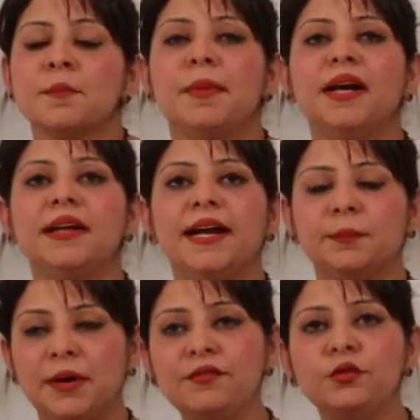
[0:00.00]
but
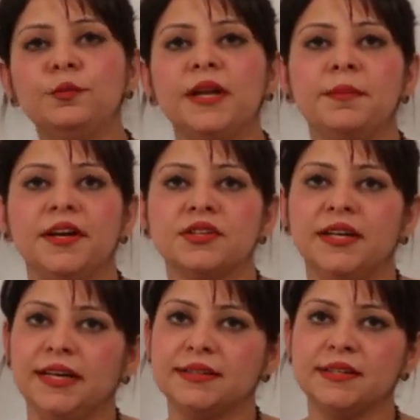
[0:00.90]
above room temperature,
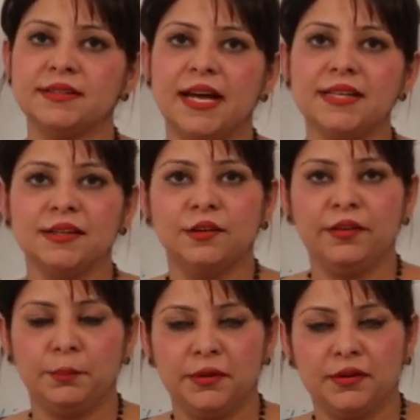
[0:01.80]
it exists as
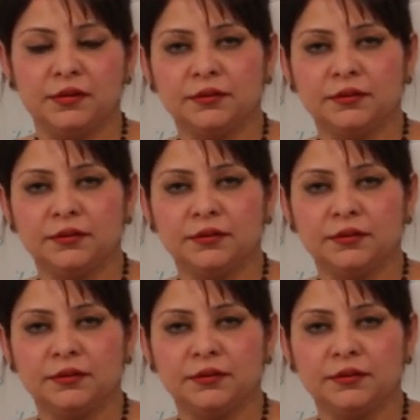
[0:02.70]
vapor.